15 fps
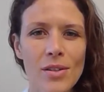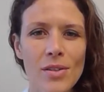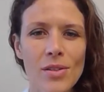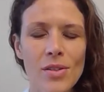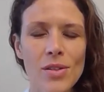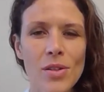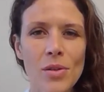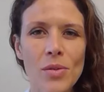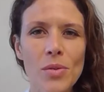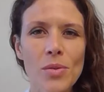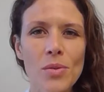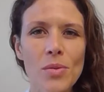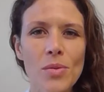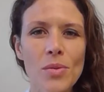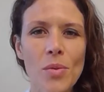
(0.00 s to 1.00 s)

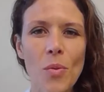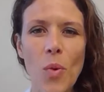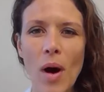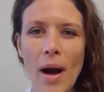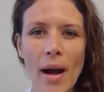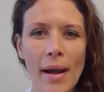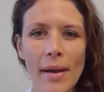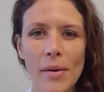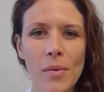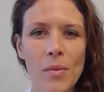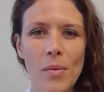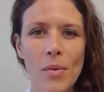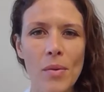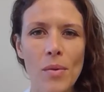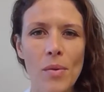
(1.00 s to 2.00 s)
So why?
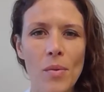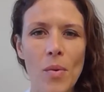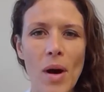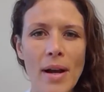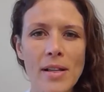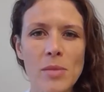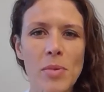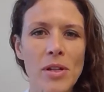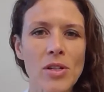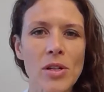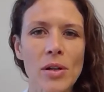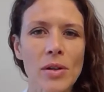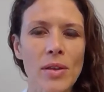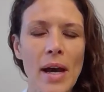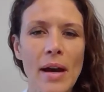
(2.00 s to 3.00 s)
Why is blood
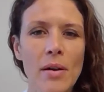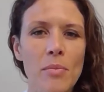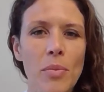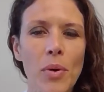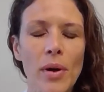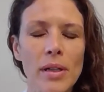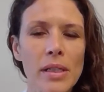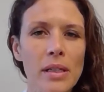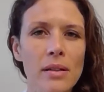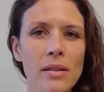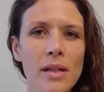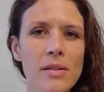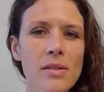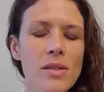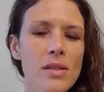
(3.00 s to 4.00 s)
sugar that important?
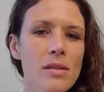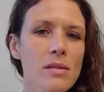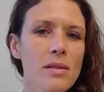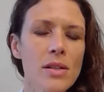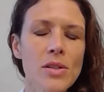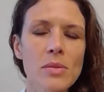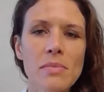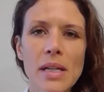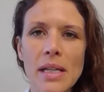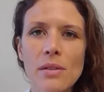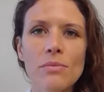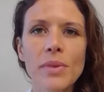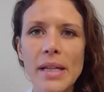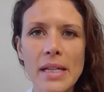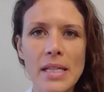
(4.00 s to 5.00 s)
There's many
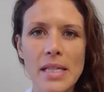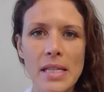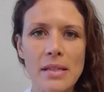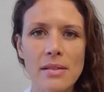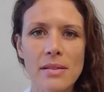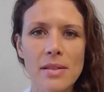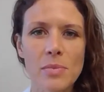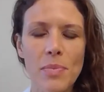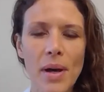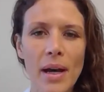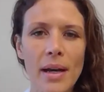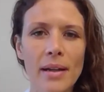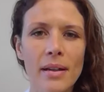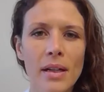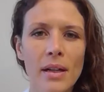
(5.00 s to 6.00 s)
reasons,
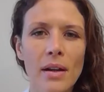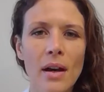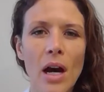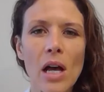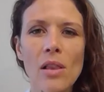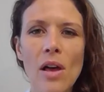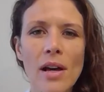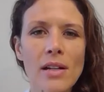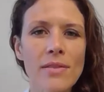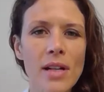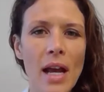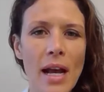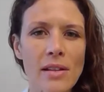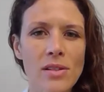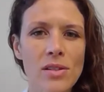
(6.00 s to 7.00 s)
but a lot of it
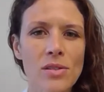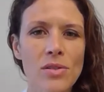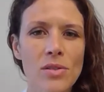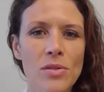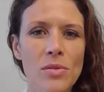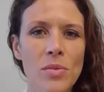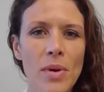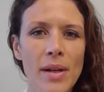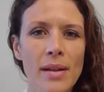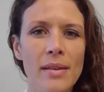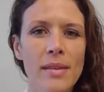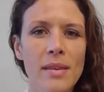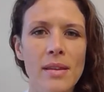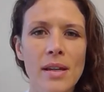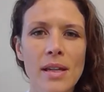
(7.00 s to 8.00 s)
has to do
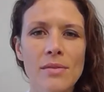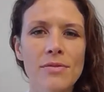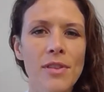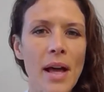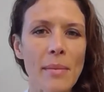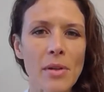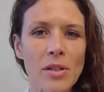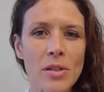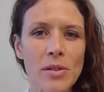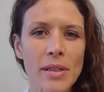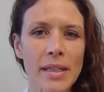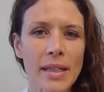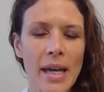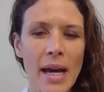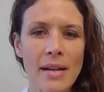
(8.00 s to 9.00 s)
with inflammatory
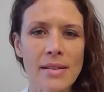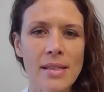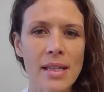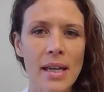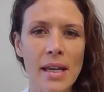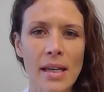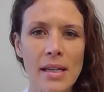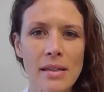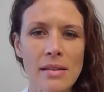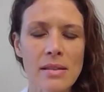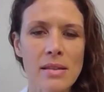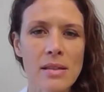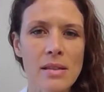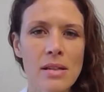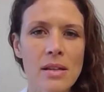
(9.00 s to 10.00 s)

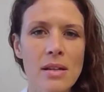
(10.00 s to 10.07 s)
cascades